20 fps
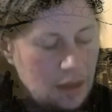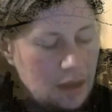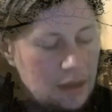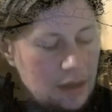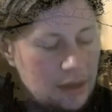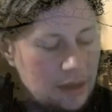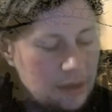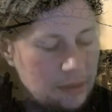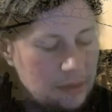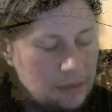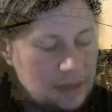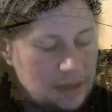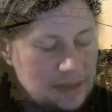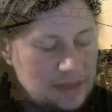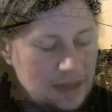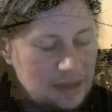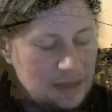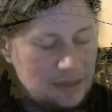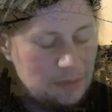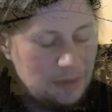No,
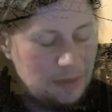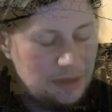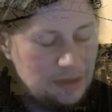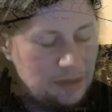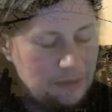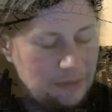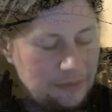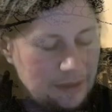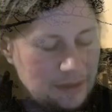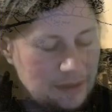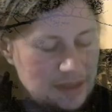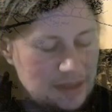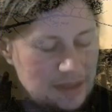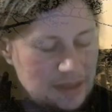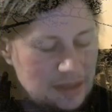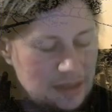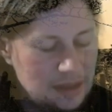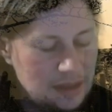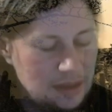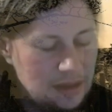Lisette, my new-found
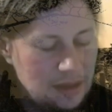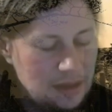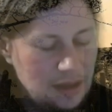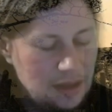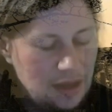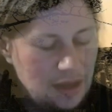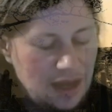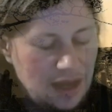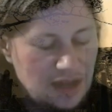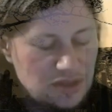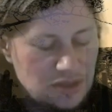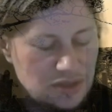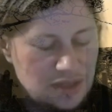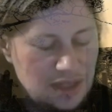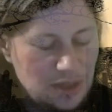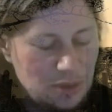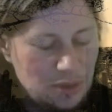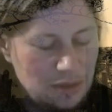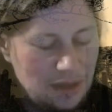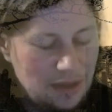sister, I shall
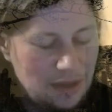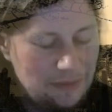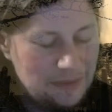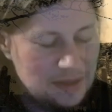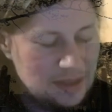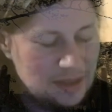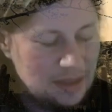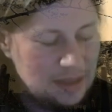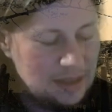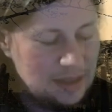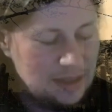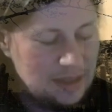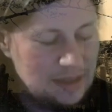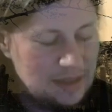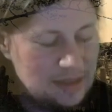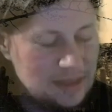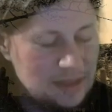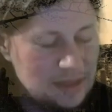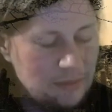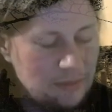take your life in tiny
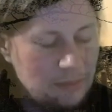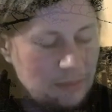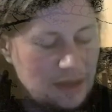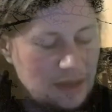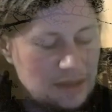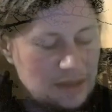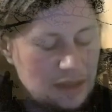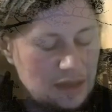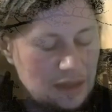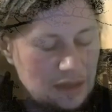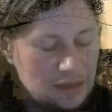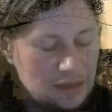kisses from night to night.